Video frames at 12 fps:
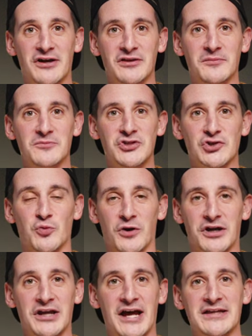on them just
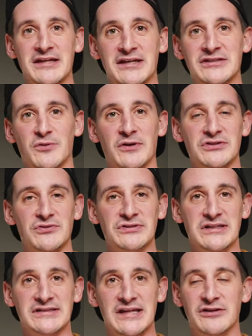weren't connecting, so I was
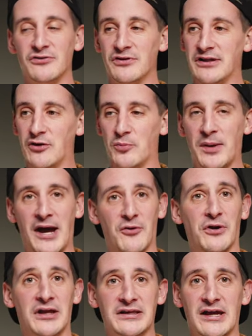losing signal and they were
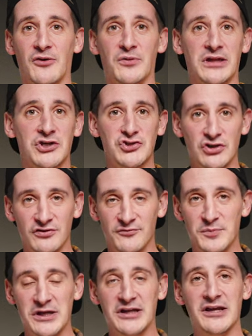powering down when they shouldn't
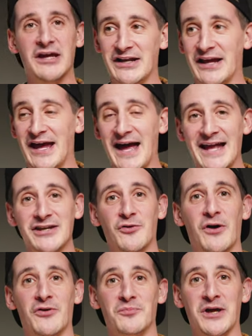have been, and I had to
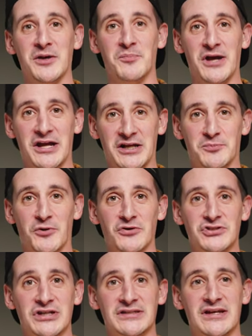go out and make a panic
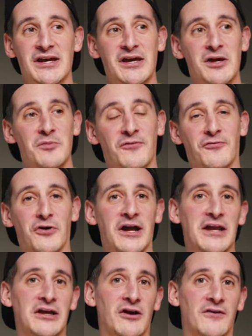purchase before
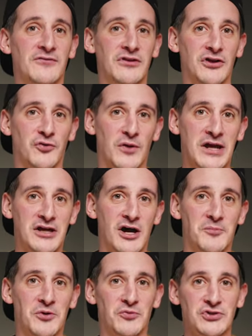heading off to the Grey
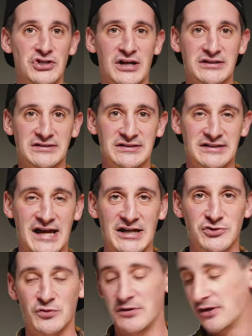Cup in Regina,
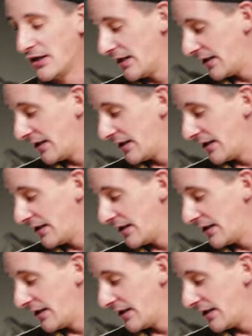Saskatchewan.